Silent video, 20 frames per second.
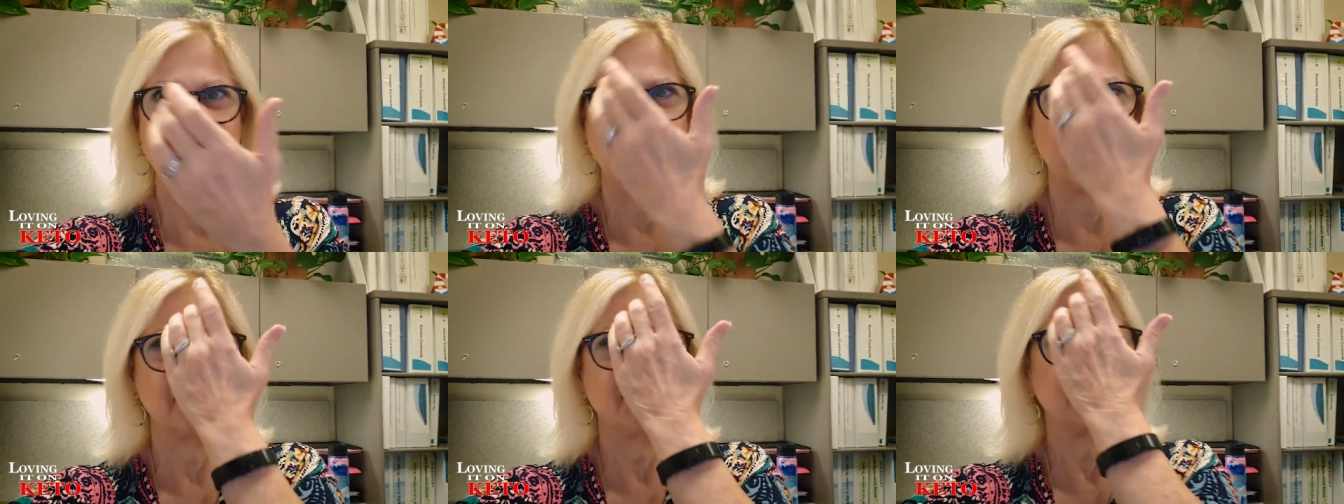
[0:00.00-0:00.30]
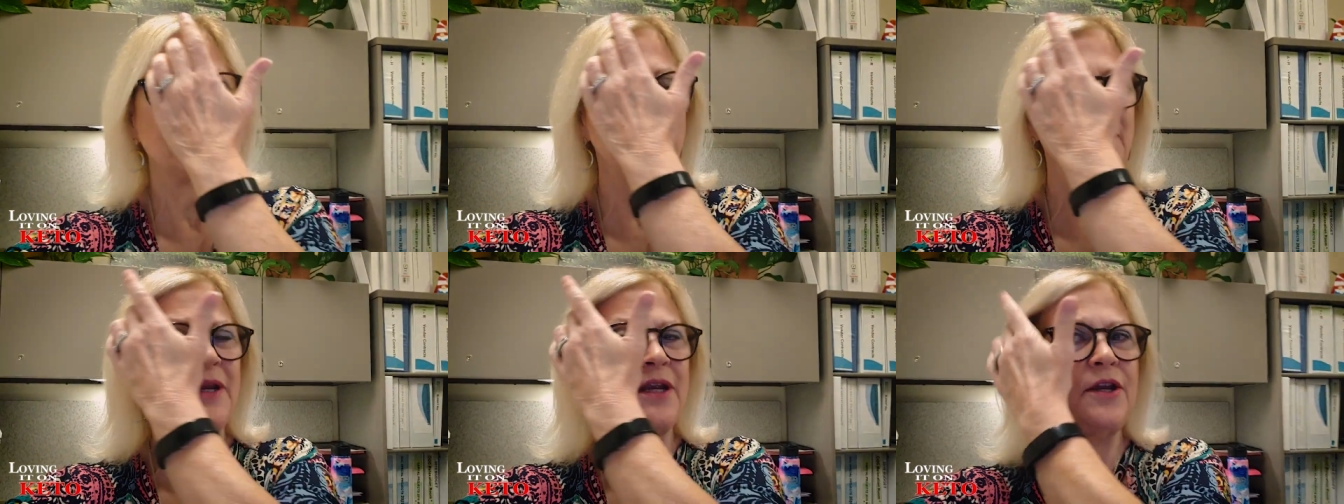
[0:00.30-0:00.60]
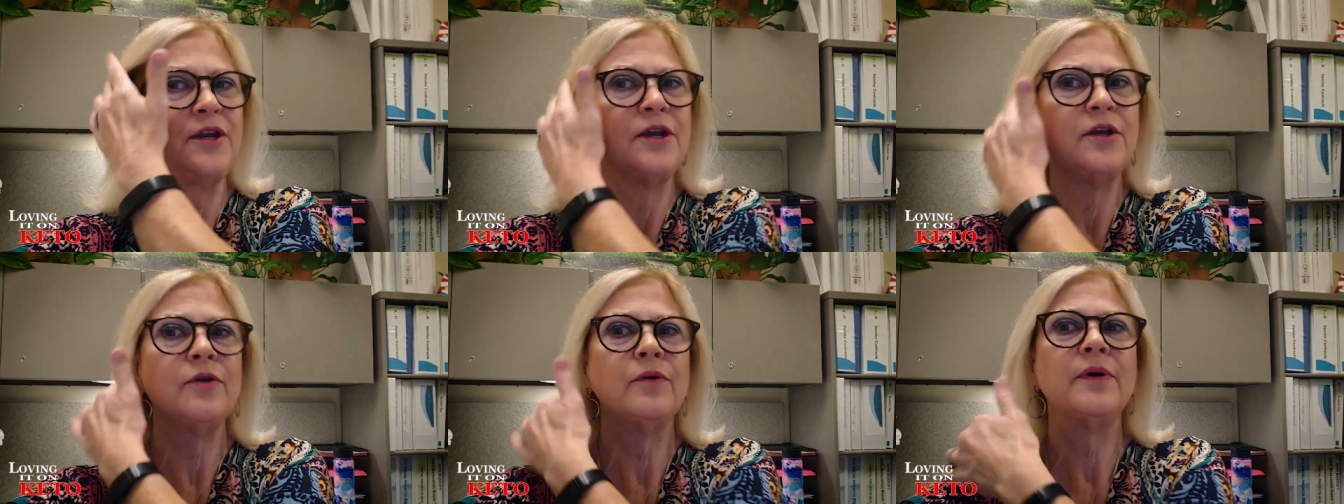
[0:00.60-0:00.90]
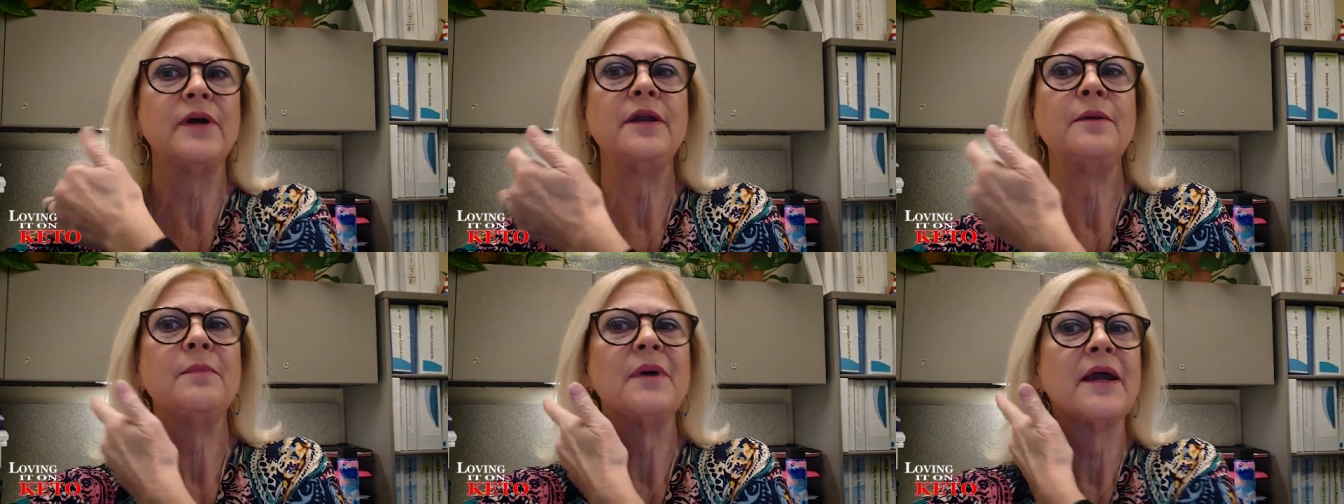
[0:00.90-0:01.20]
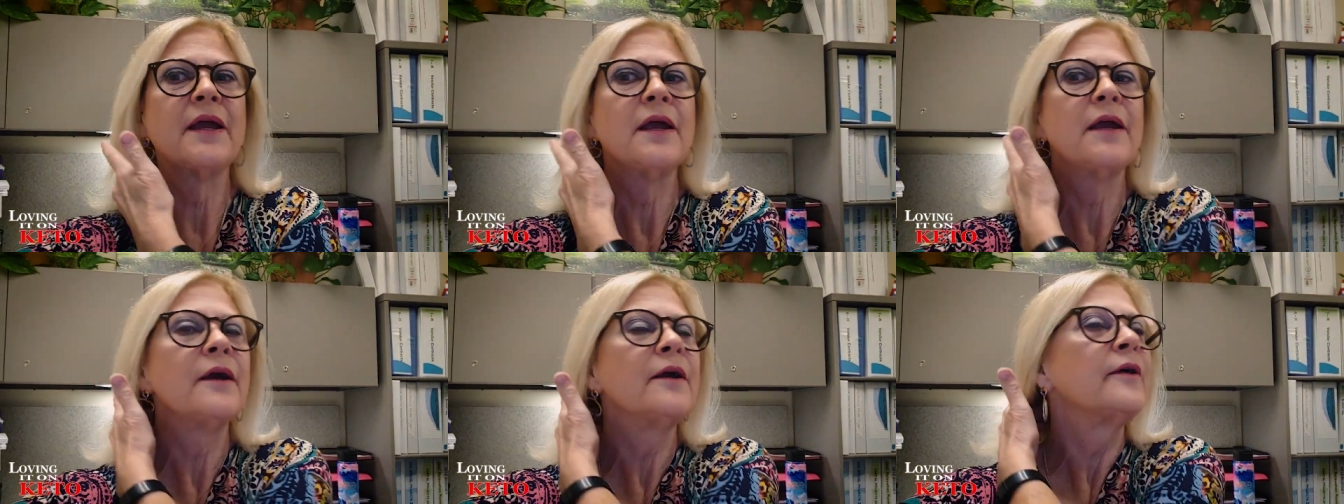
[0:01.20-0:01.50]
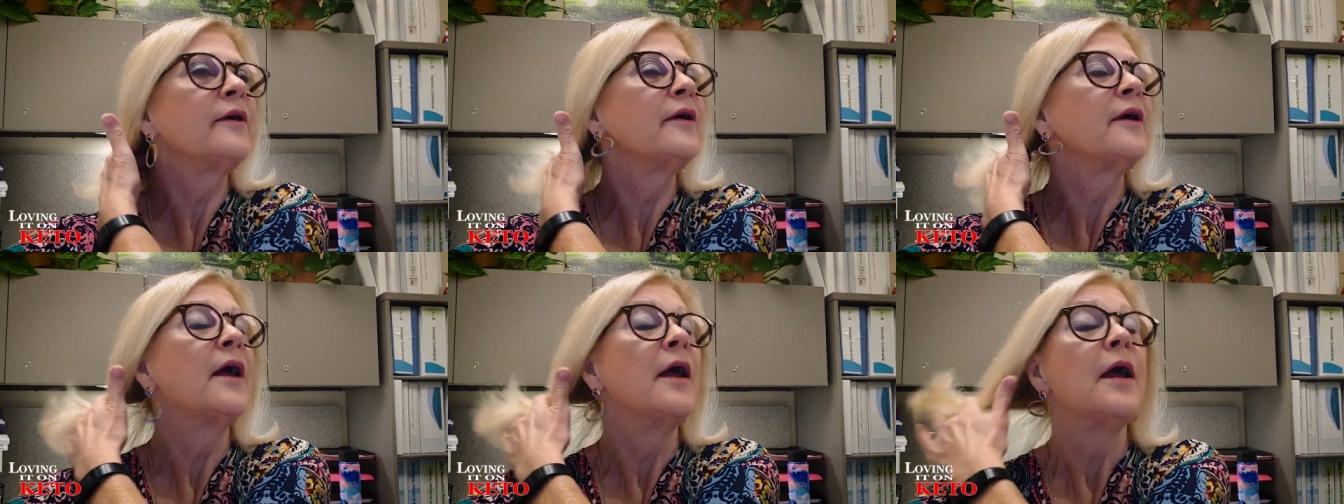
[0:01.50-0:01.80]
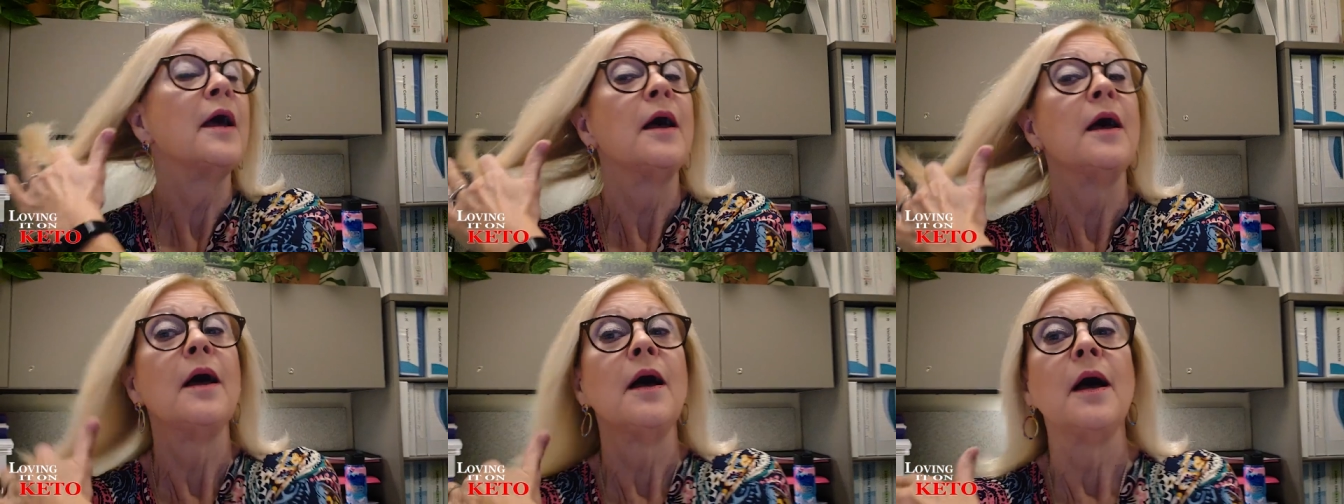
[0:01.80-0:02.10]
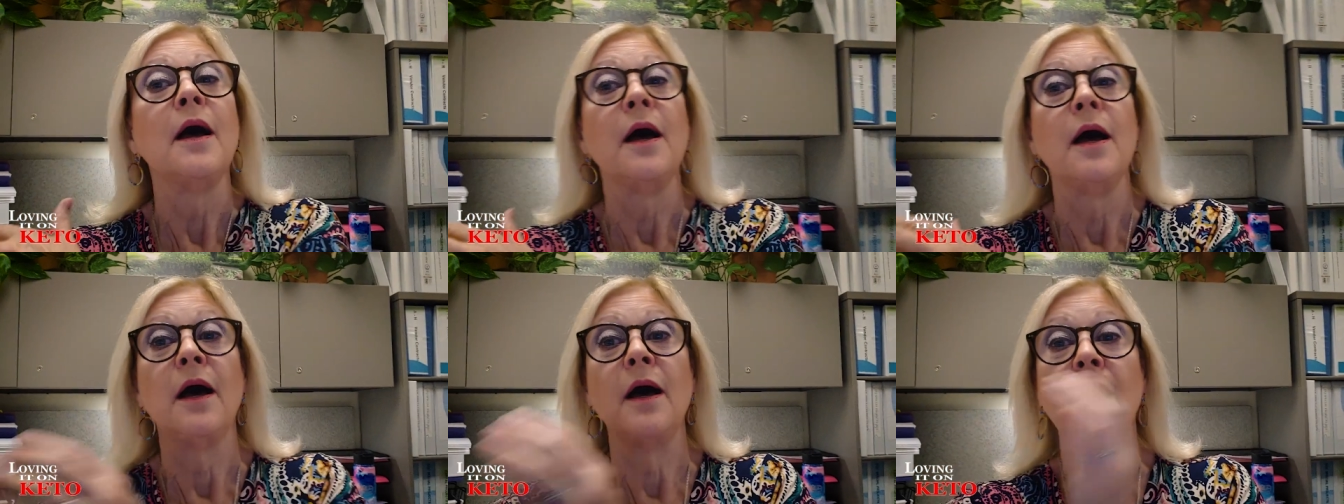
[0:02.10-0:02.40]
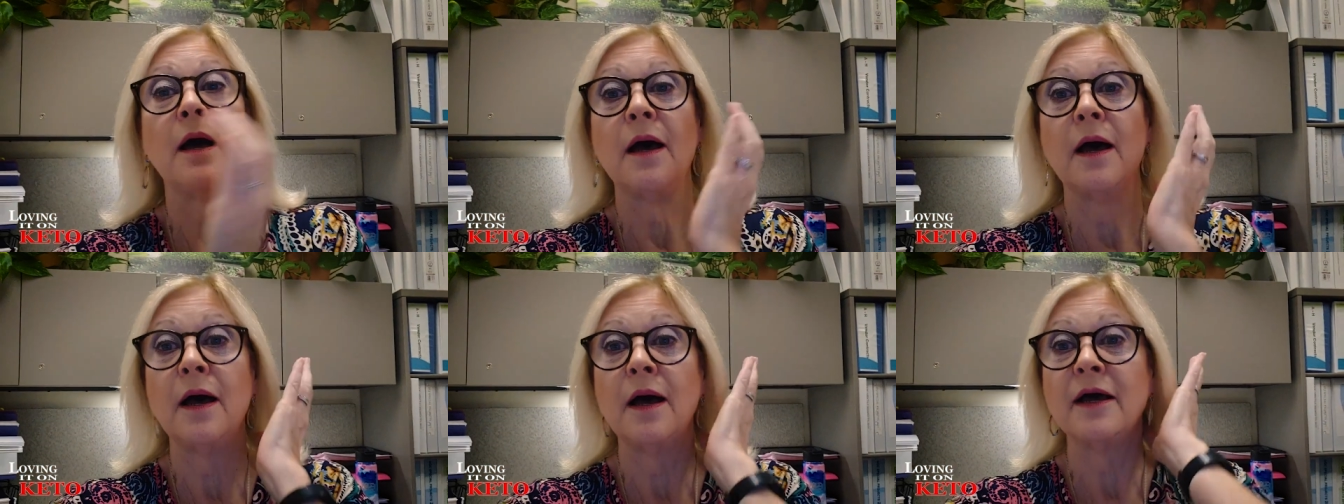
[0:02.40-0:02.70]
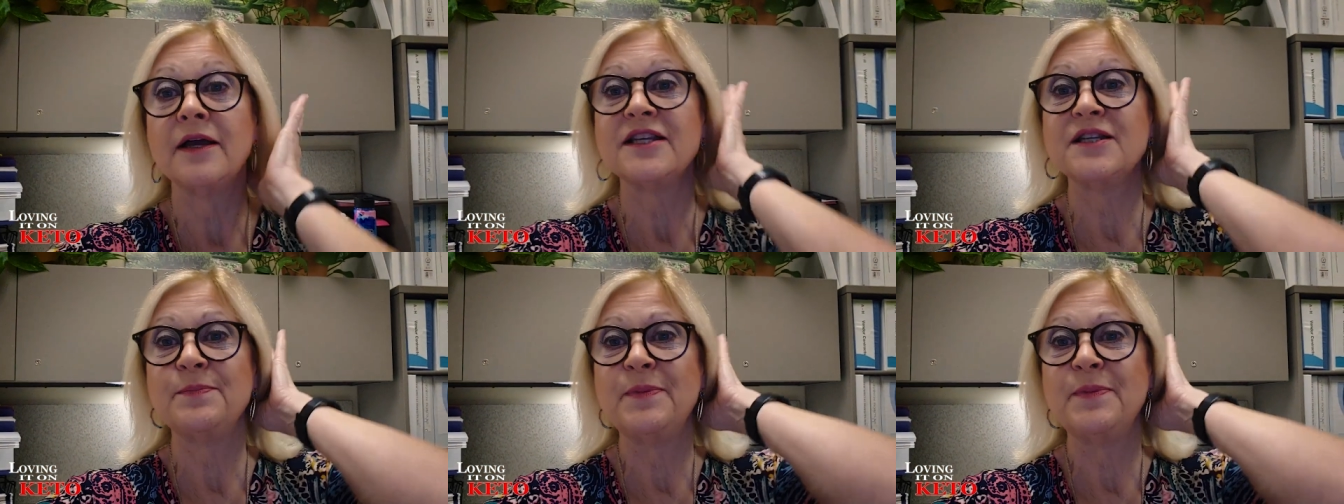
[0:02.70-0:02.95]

How's everybody doing? My hair is